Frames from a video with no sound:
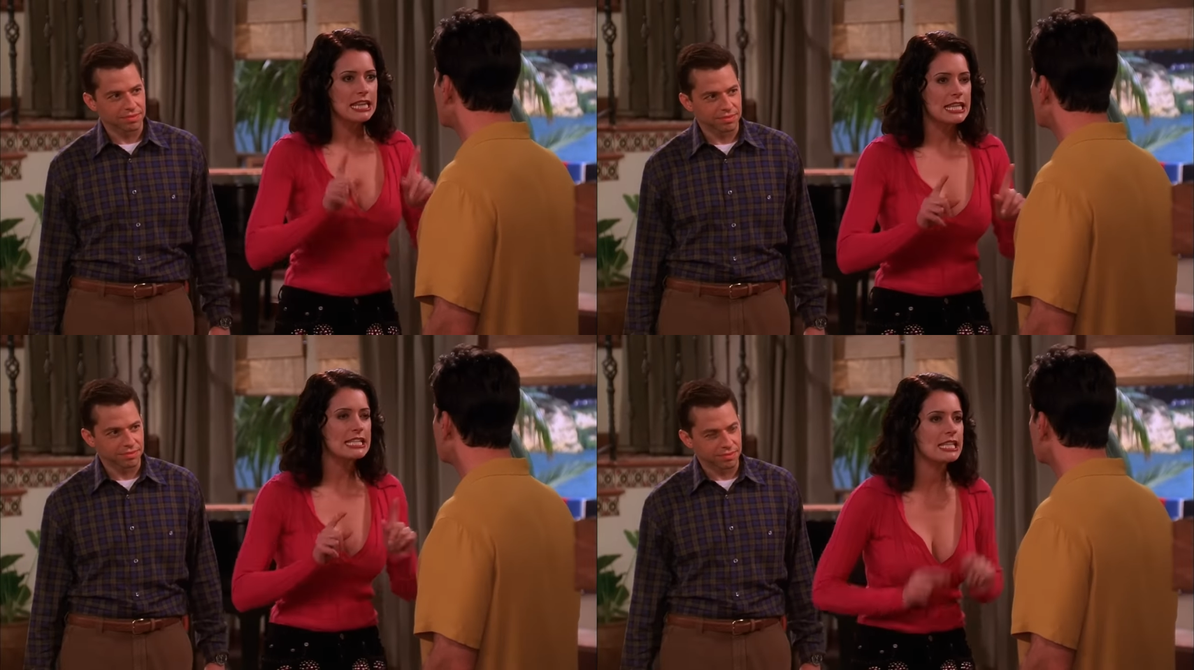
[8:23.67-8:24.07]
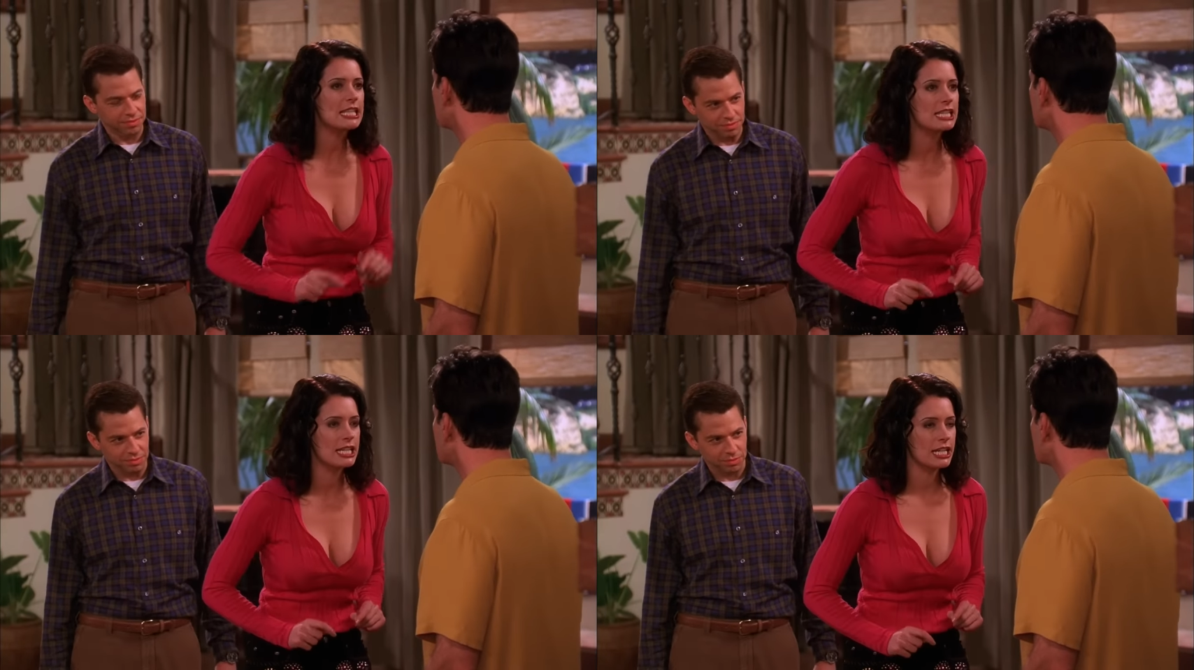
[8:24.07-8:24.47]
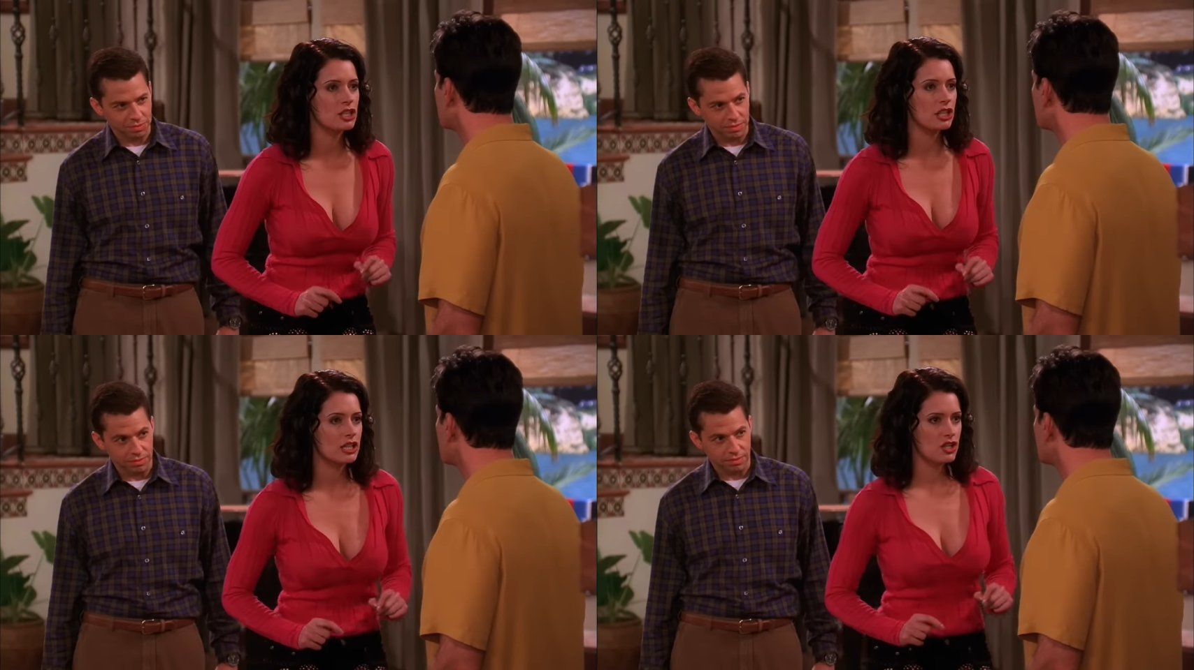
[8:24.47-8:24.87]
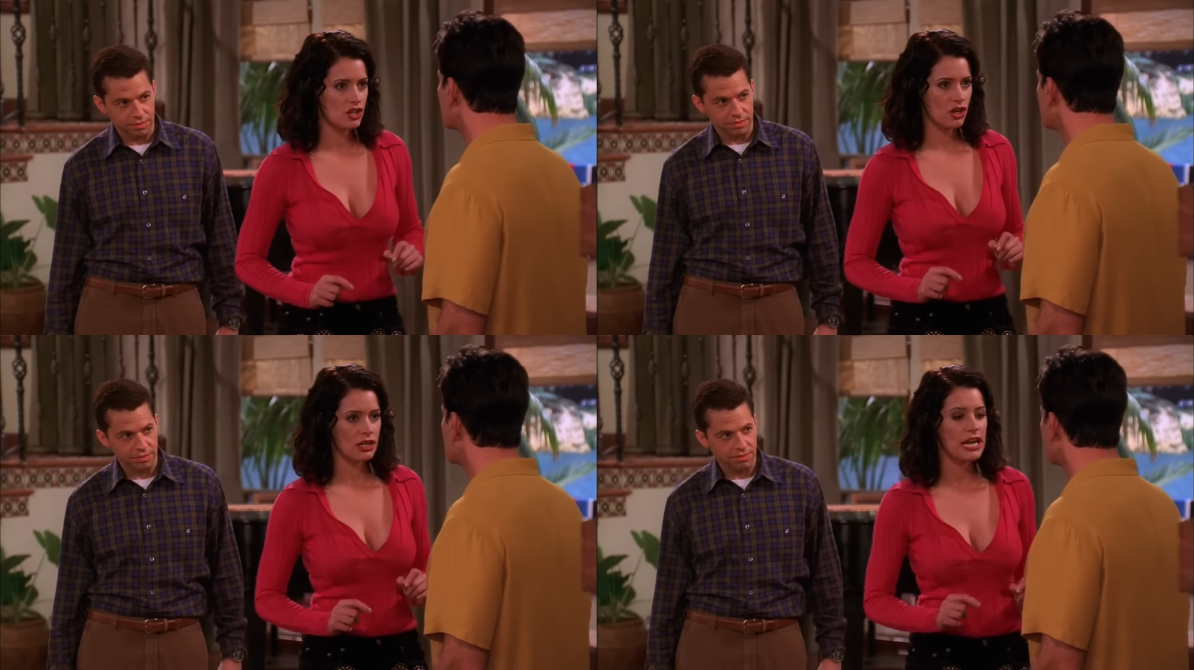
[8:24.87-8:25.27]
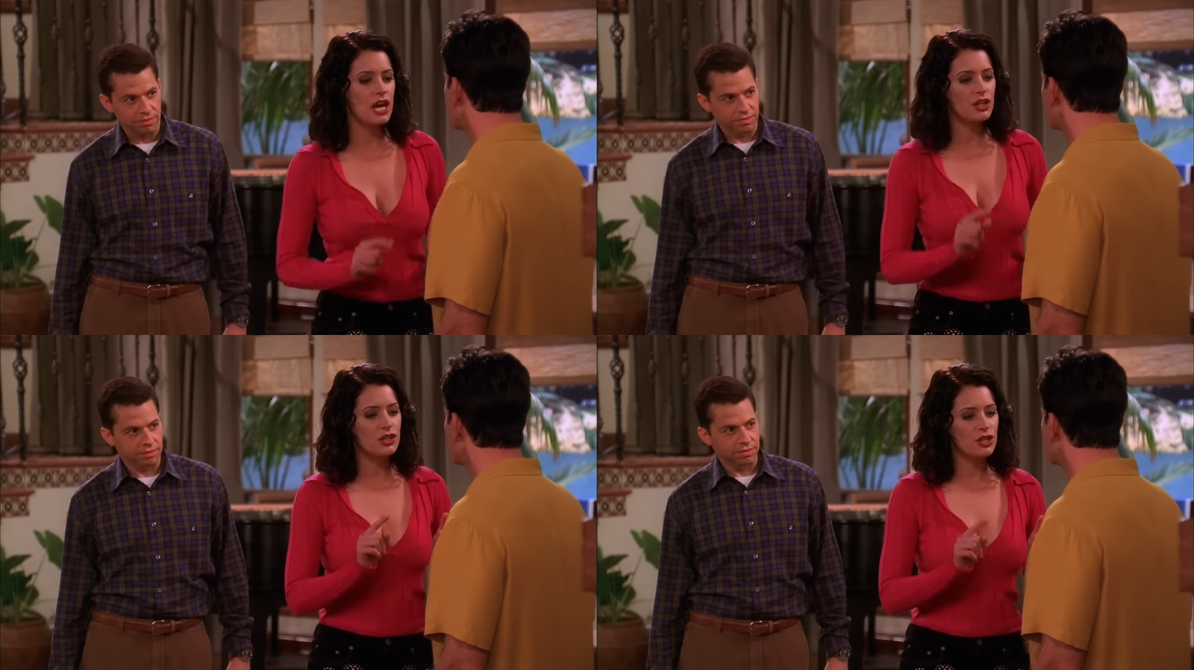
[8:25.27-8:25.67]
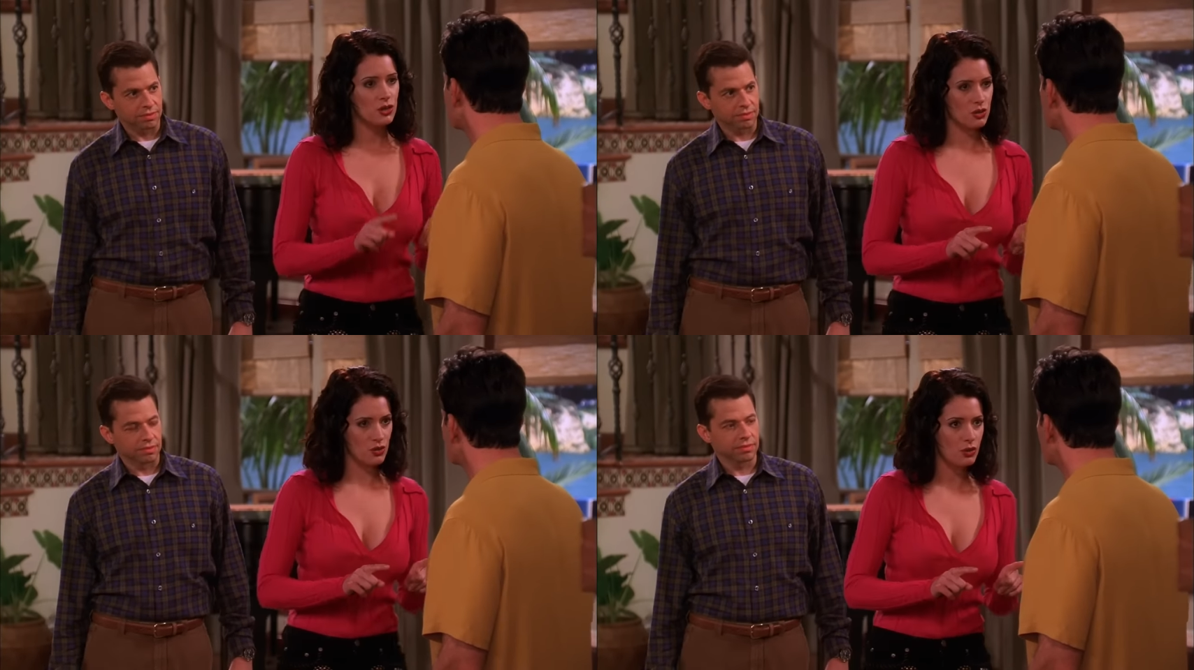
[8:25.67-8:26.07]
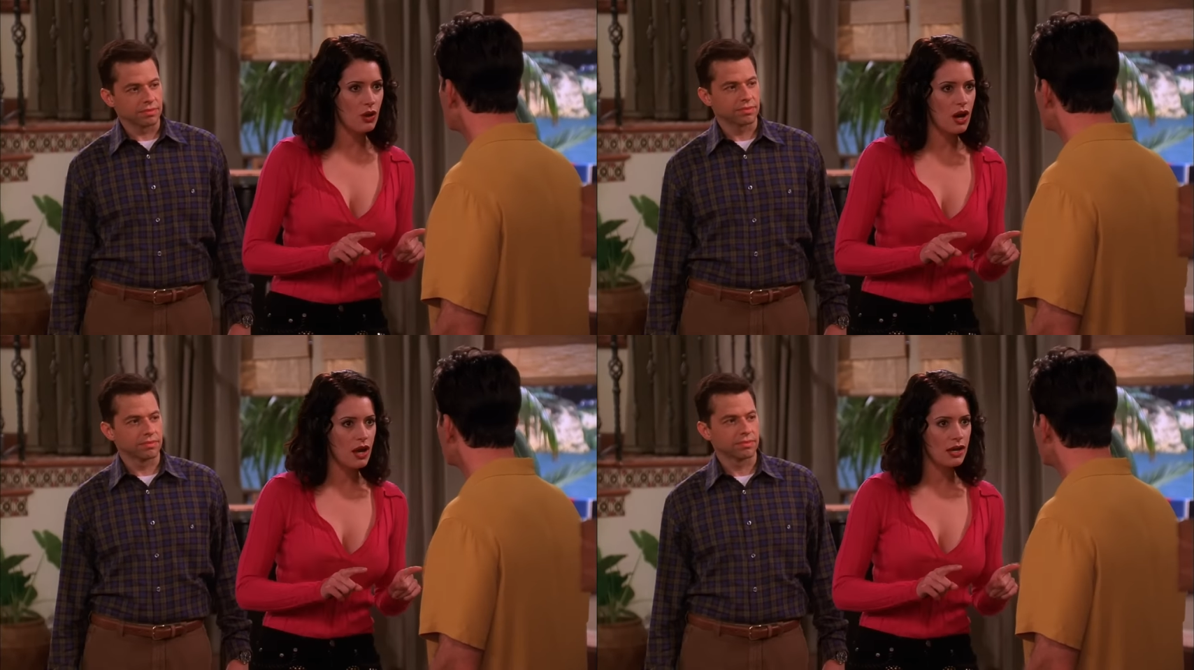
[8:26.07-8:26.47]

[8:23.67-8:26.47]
Speaker 1: This is the signal, Charlie. You